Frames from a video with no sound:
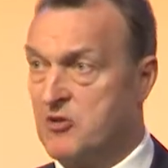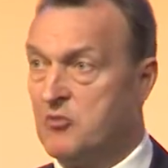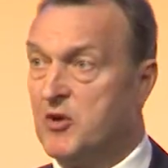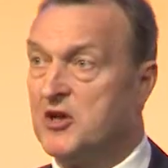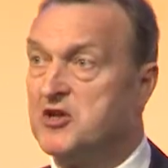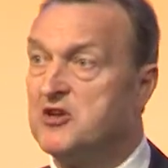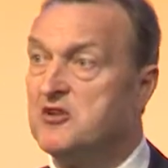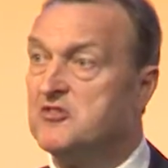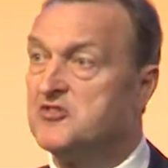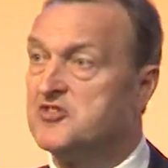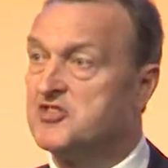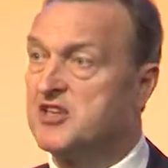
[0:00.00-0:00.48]
Well,
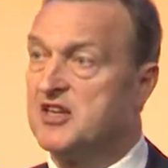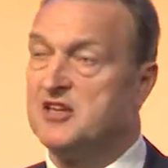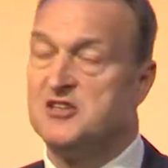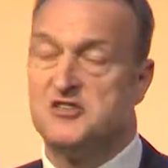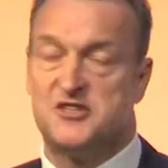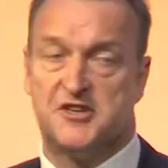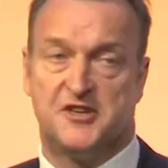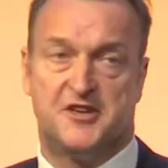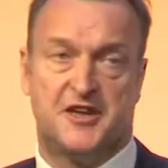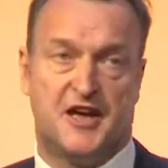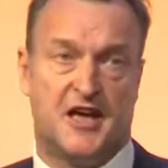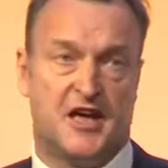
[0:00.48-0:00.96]
you've seen
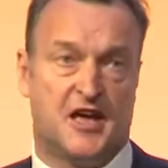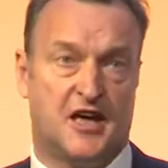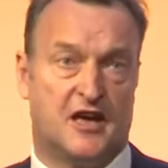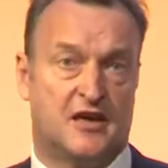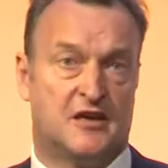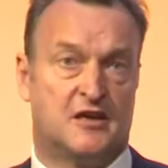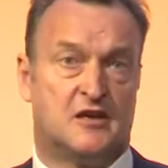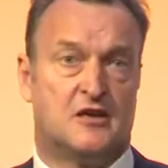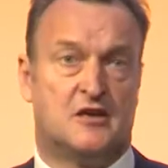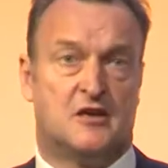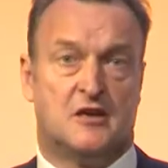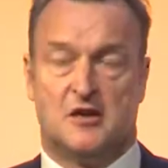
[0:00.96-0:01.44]
today
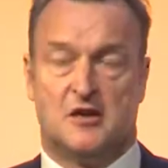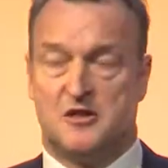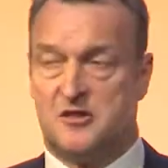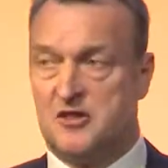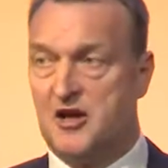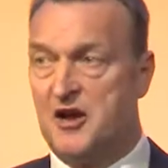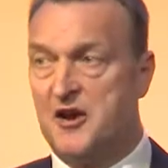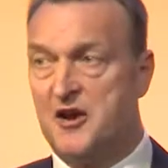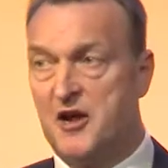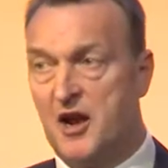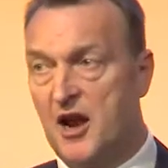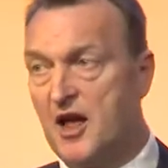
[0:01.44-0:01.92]

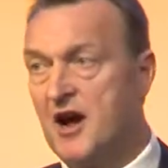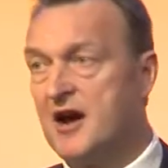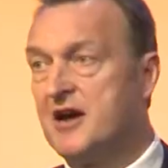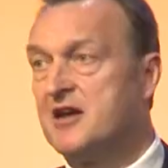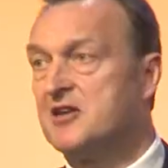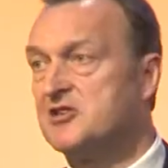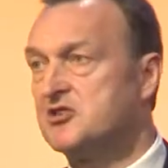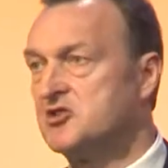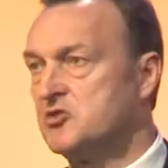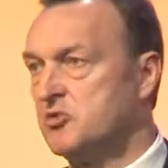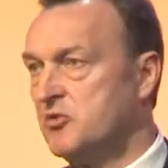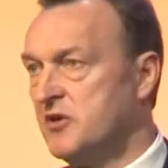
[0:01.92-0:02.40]
that an
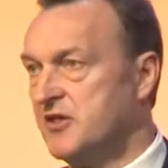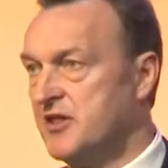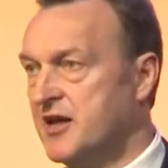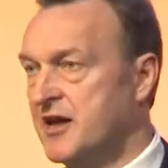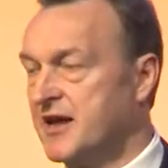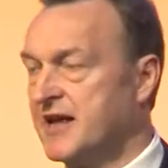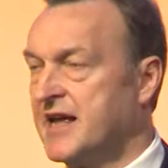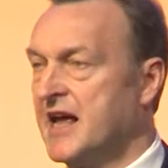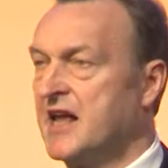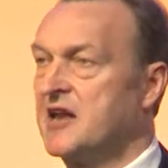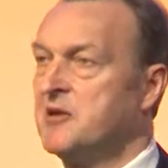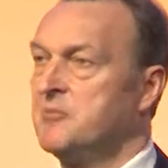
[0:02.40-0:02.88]
alliance with the
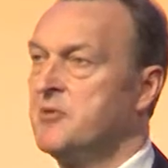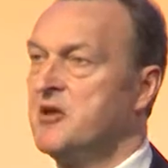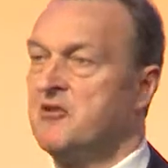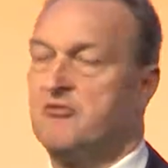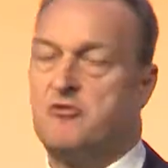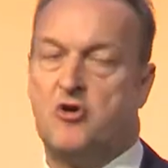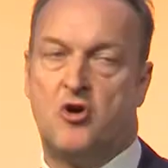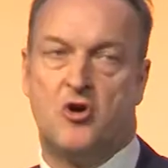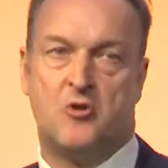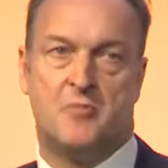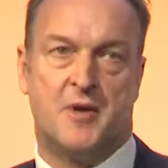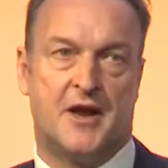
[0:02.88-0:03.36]
Academy of
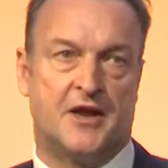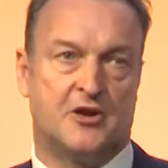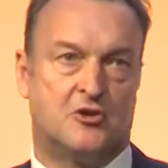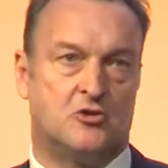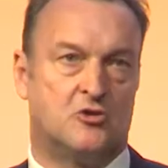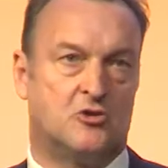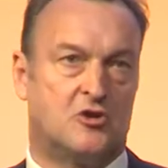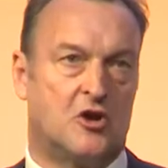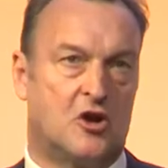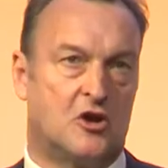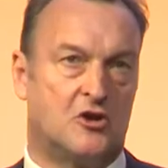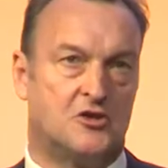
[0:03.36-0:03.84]
Royal
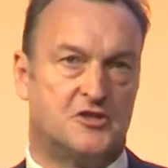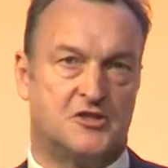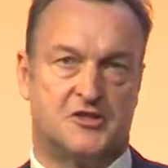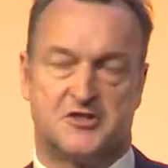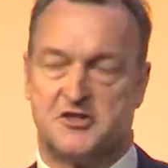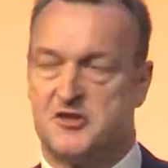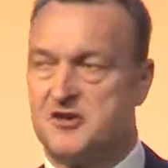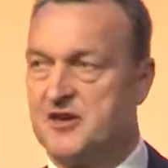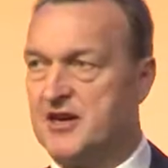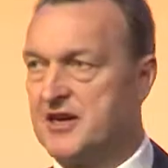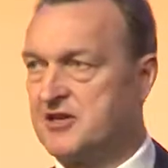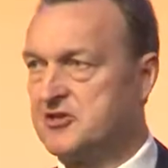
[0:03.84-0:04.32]
Medical
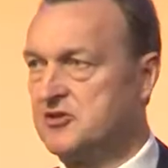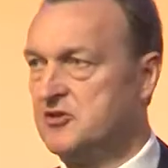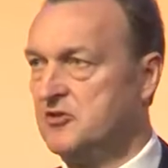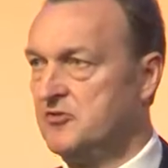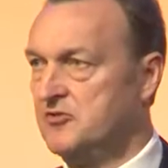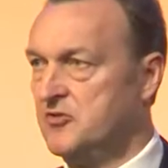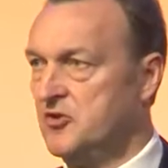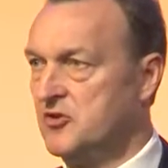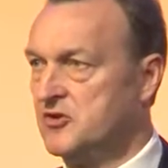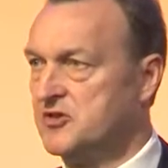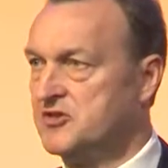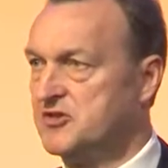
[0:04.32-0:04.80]
Colleges and National
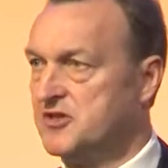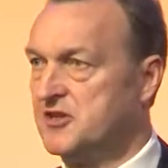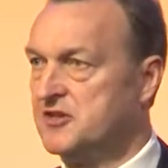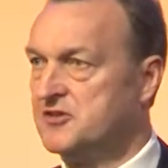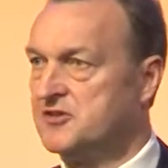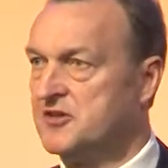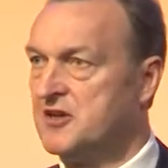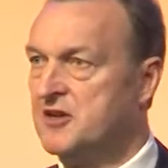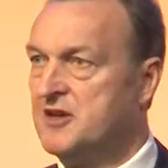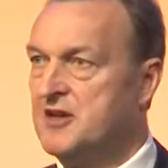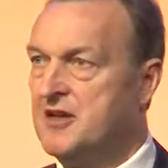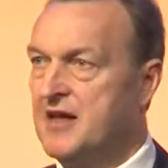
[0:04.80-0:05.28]

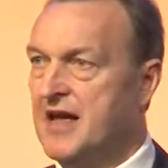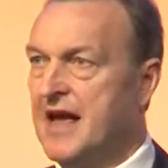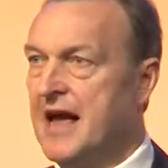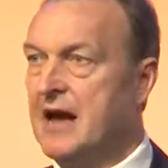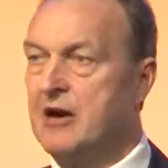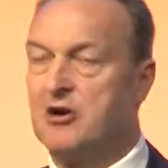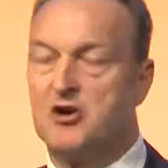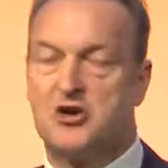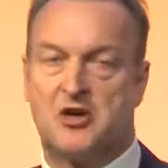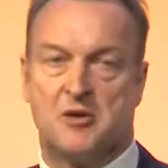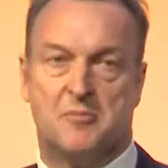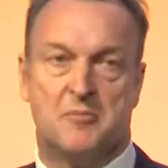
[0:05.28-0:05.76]
Voices,
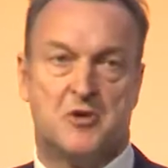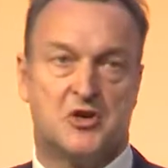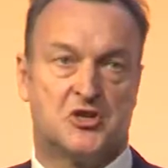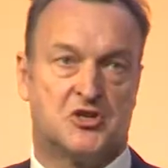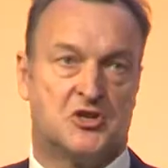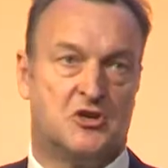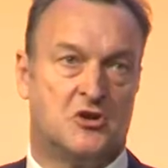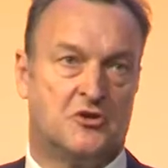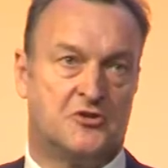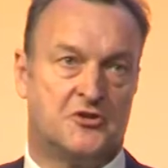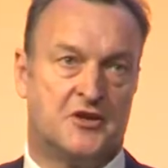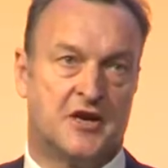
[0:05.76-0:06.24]
our
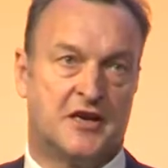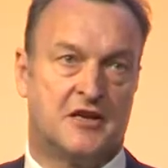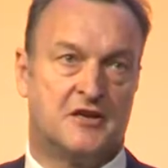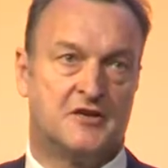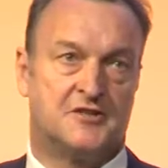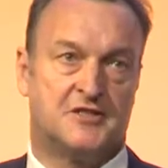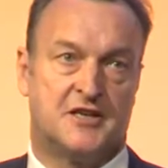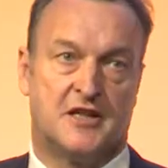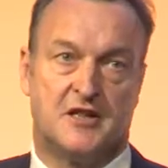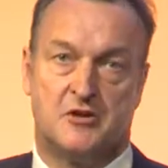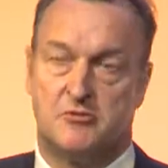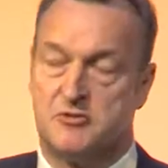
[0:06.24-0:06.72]
Commission on
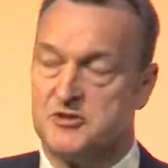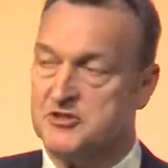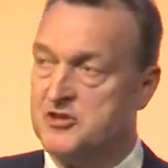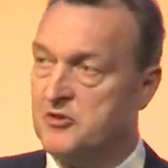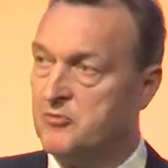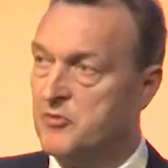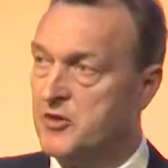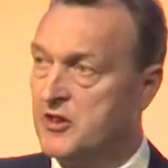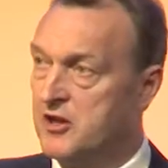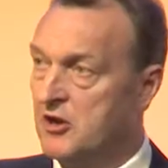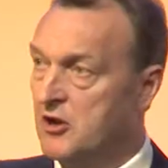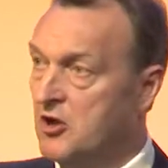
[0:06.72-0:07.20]
Dignity that was
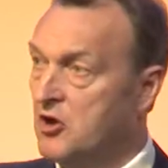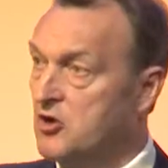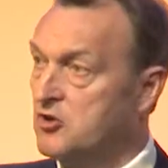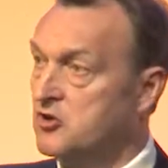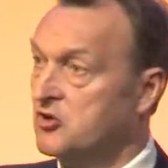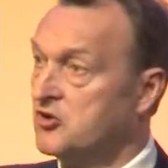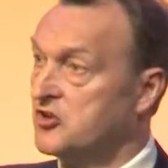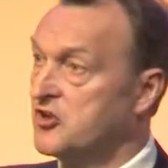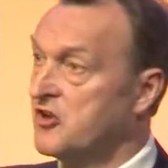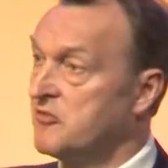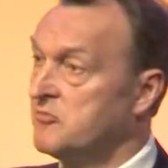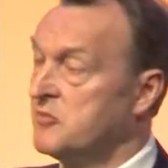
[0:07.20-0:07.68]
done with the
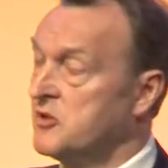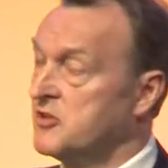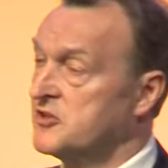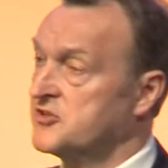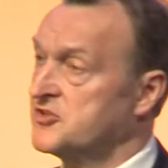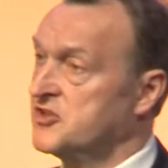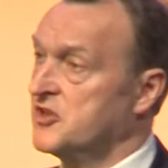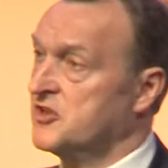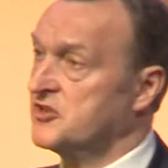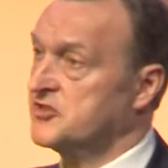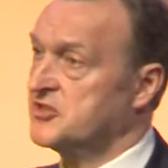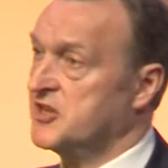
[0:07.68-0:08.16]
Local Government
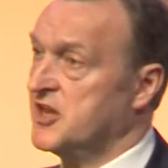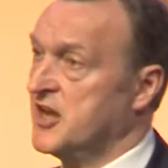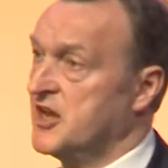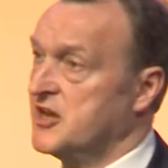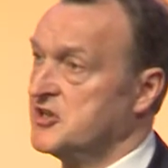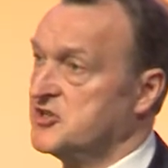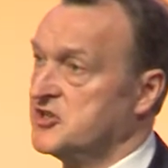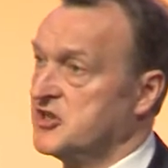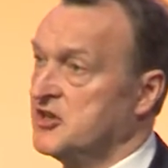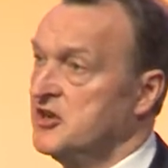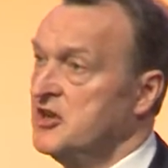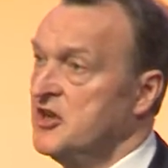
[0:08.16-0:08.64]

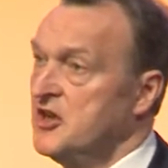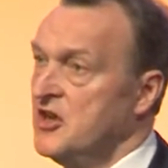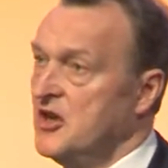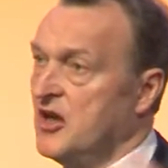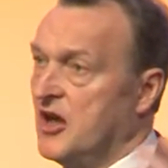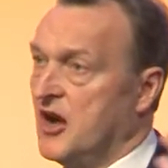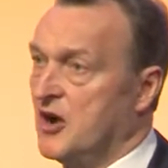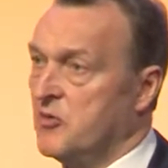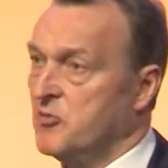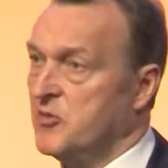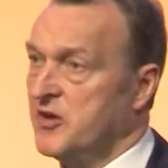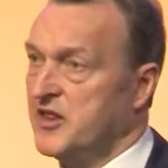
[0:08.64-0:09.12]
Association
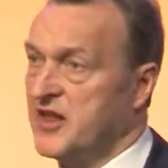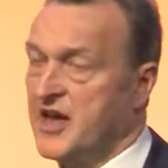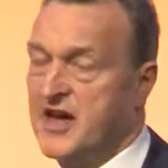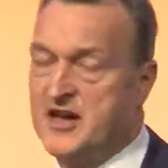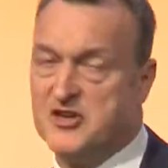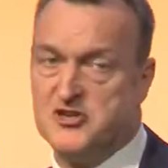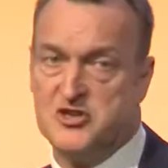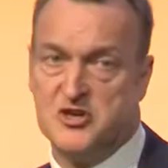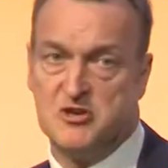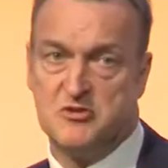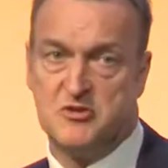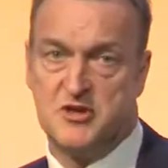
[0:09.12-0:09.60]
and with
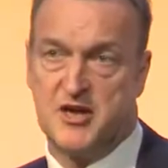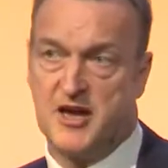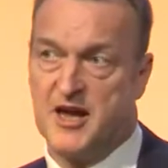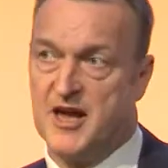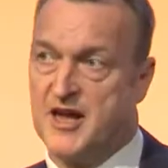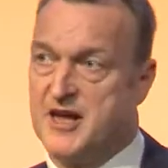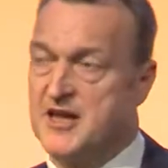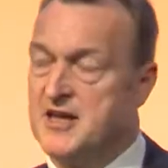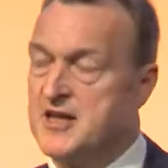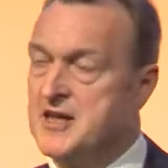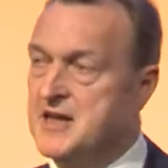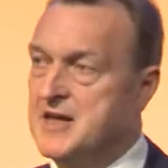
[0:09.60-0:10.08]
Age
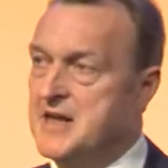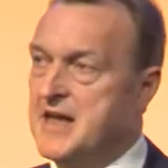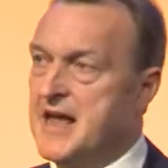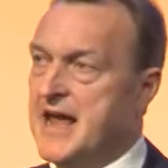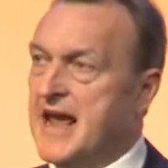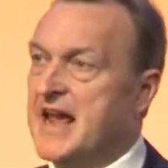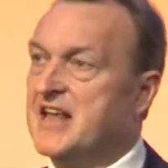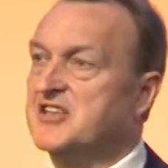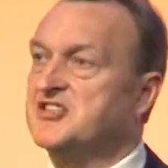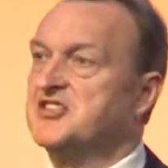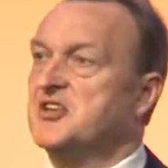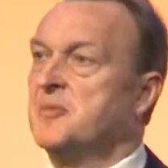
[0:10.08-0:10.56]
UK,
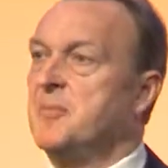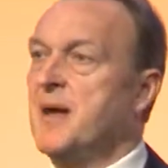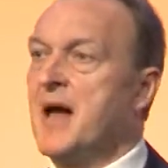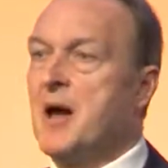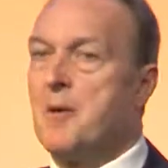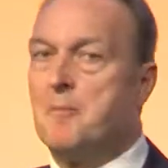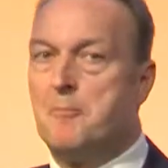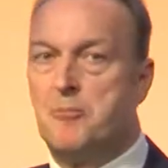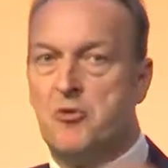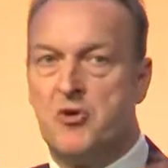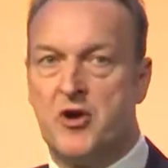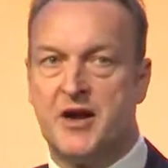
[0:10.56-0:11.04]
it's
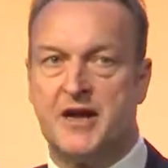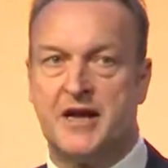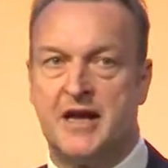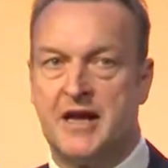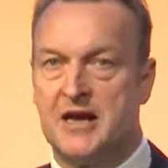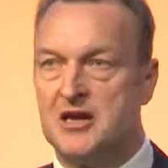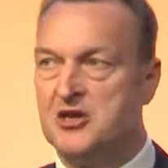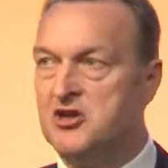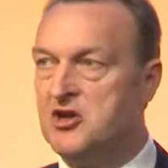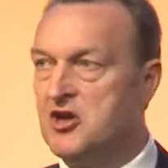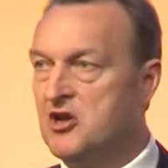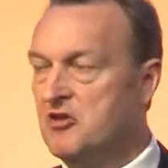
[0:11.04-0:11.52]
about
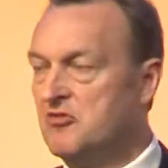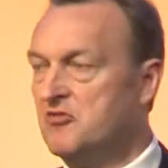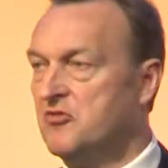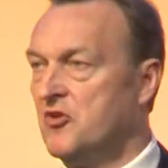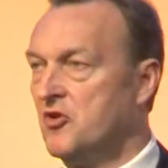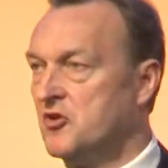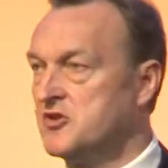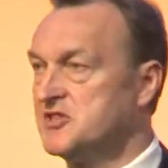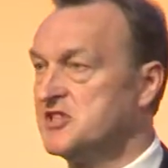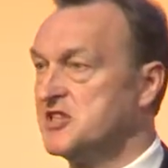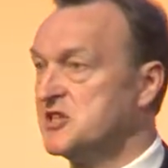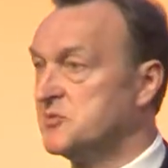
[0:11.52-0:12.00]
bringing new
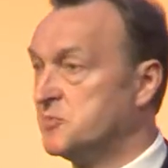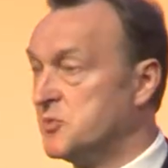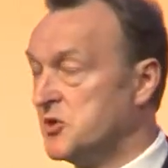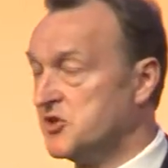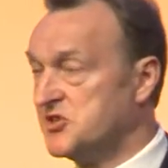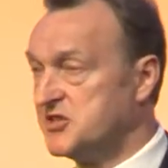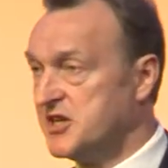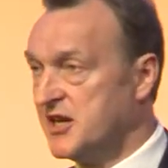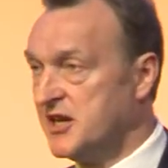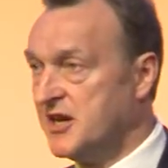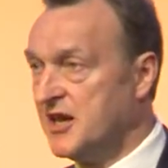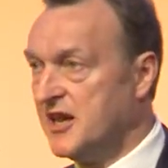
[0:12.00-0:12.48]
voices,
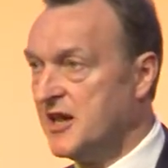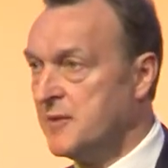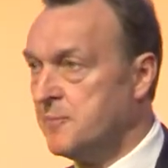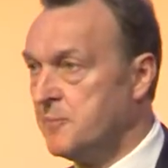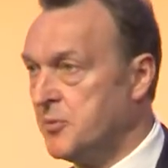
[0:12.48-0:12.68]
particularly